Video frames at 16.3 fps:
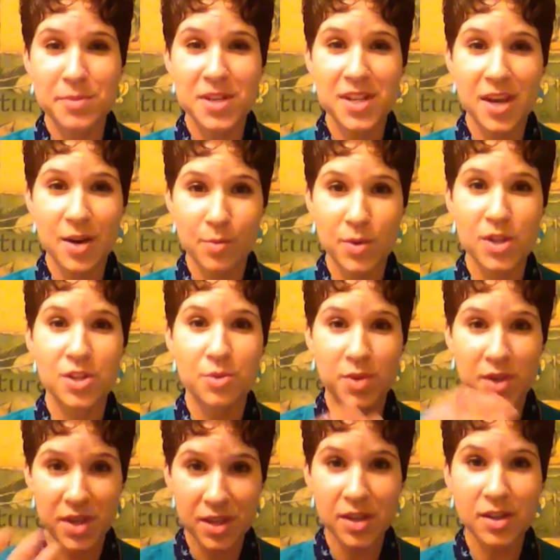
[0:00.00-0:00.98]
and yet when you
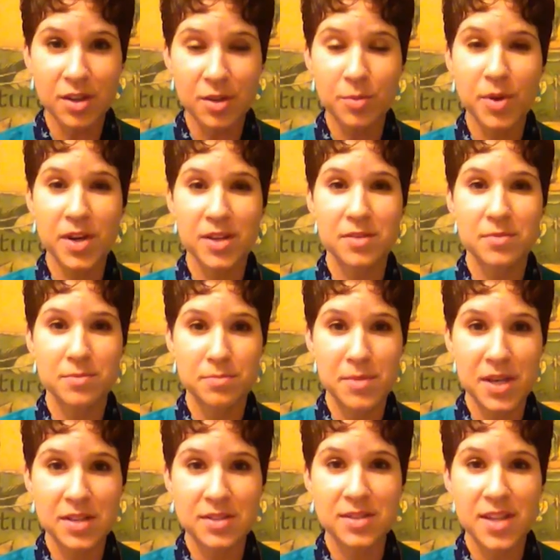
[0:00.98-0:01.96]
hear what it
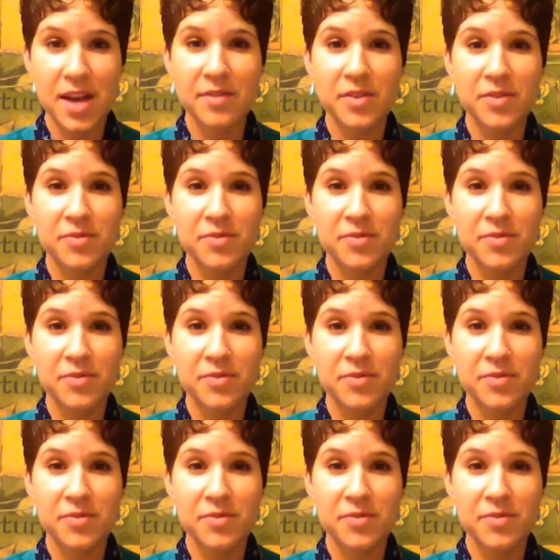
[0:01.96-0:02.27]
means to have